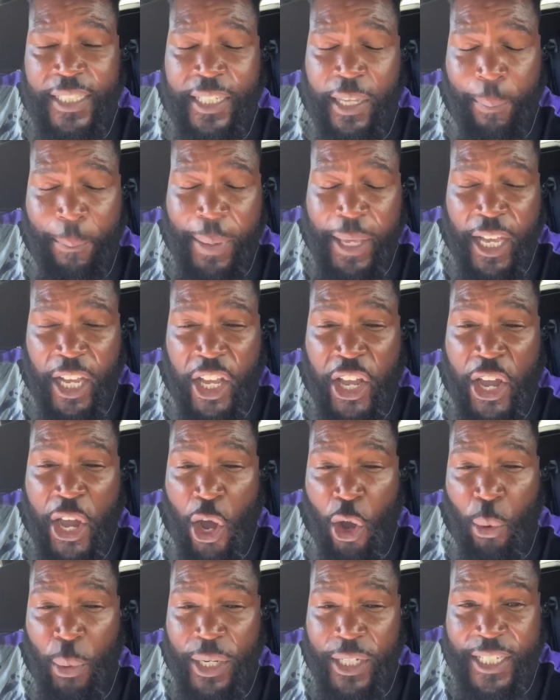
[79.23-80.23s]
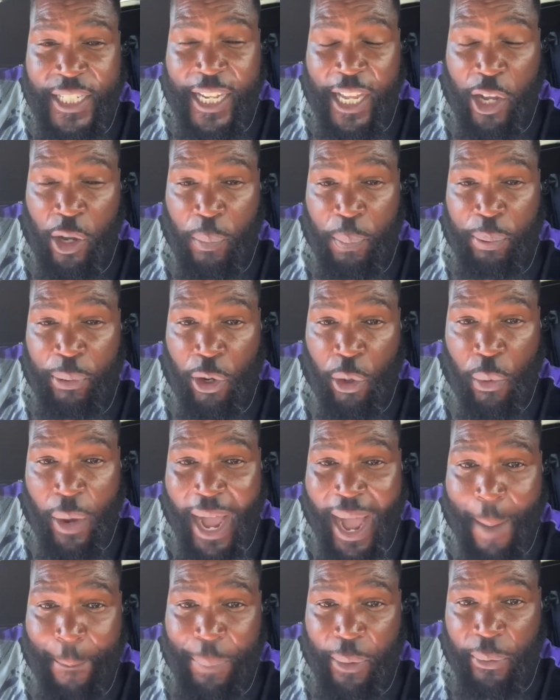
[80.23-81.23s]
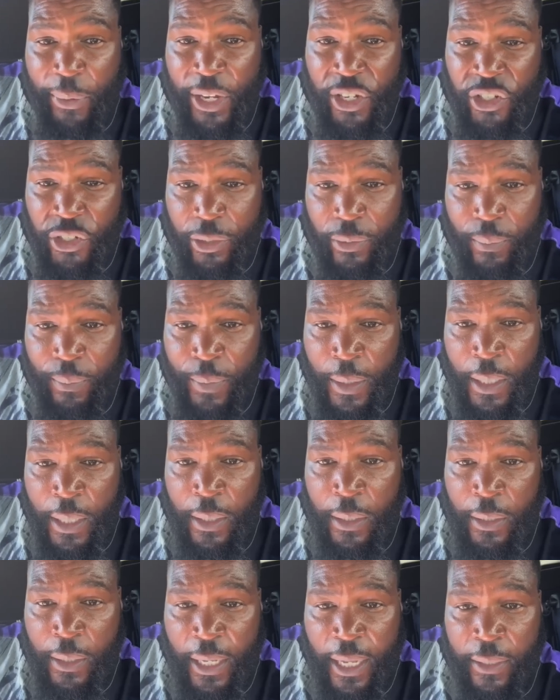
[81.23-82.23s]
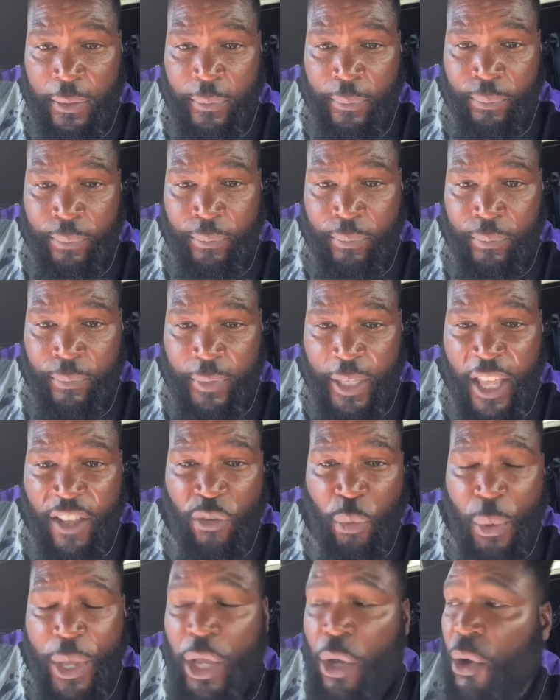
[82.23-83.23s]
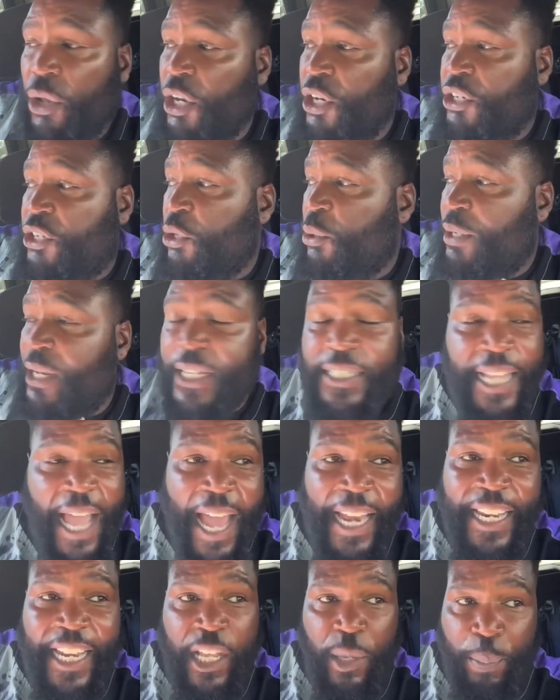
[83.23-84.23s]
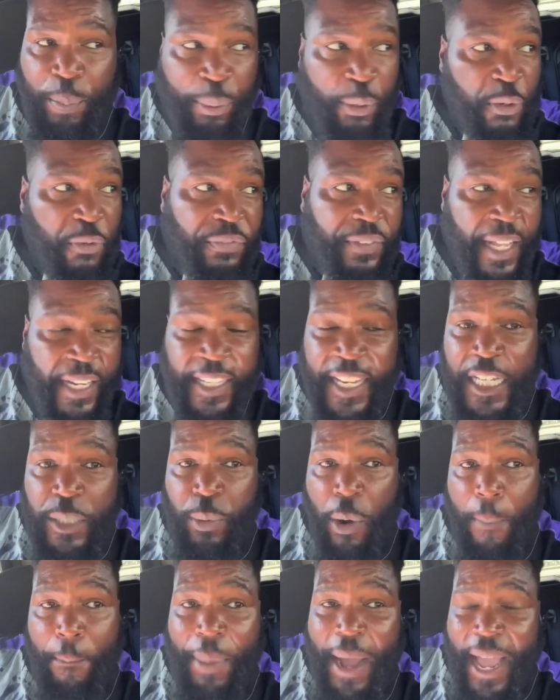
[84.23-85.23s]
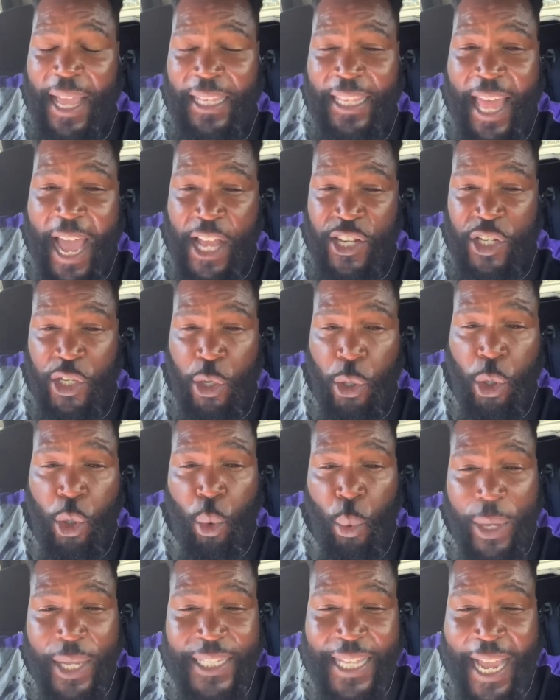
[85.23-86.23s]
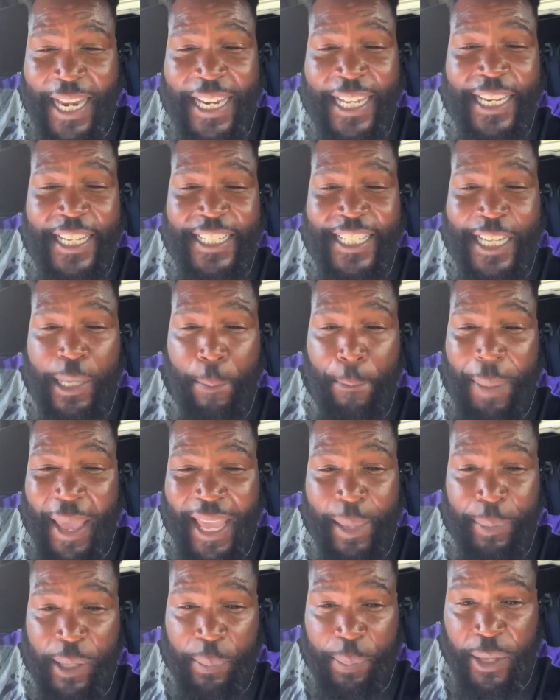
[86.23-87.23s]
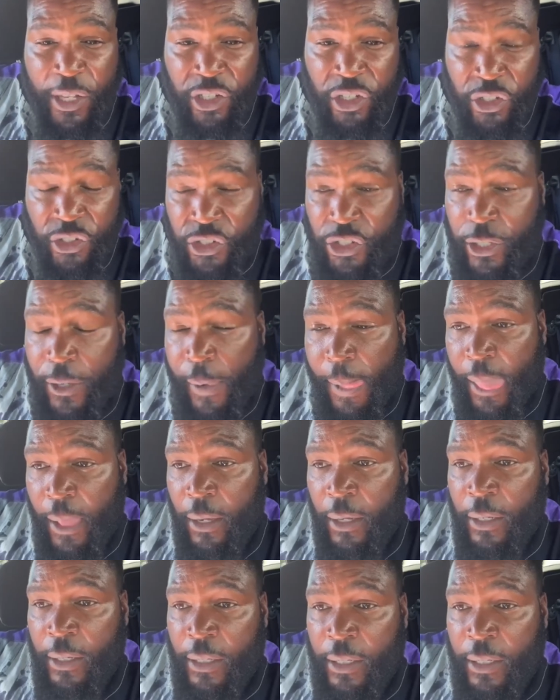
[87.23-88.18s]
This could be a COINTELPRO operation. If we're going to do this, I need proof that these were biological queens. I need to see baby pictures.